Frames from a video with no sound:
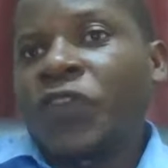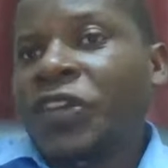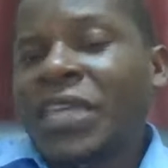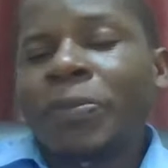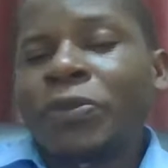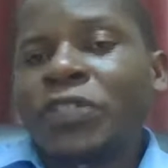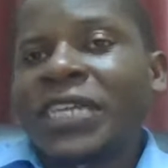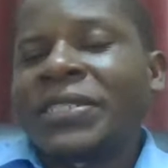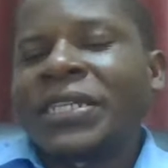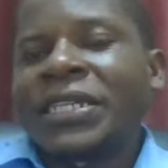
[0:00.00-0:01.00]
For example,
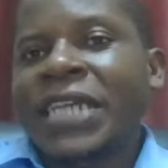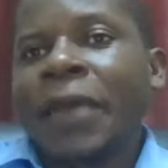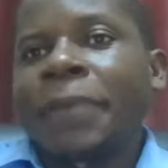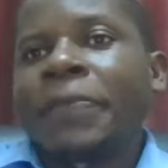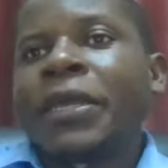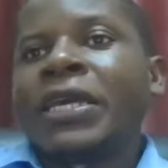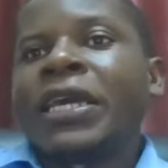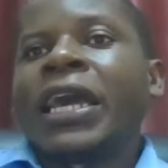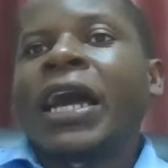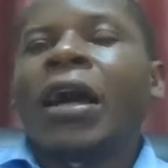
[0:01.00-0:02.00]
just in time,
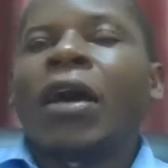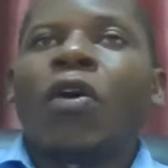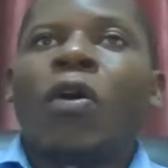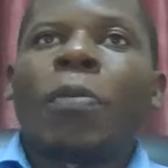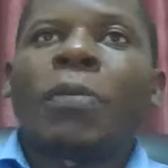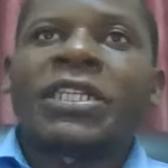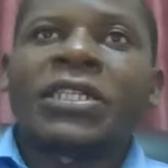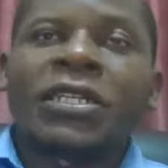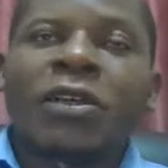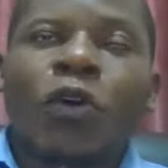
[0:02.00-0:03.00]

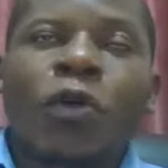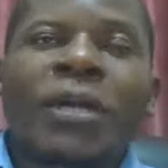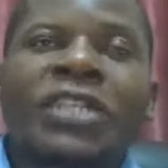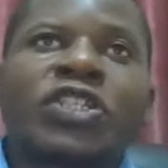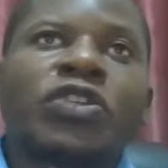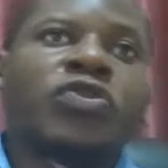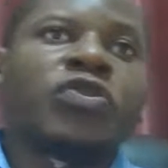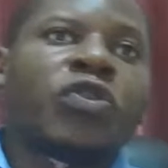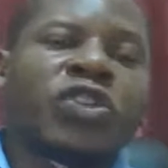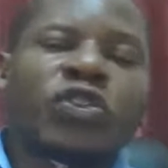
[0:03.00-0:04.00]
or material
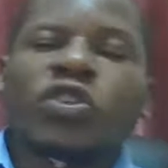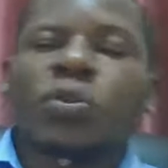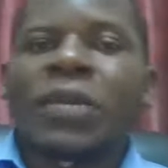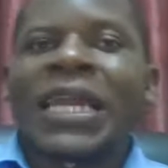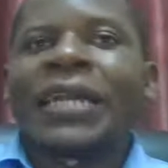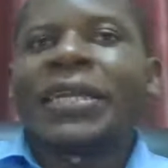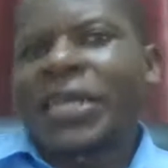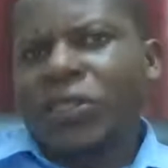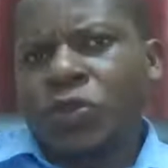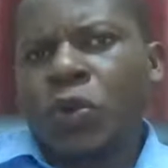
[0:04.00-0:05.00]
resource planning, and
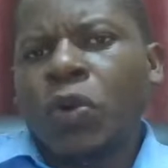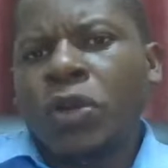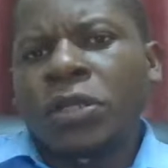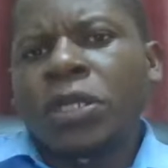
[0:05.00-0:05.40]
so on.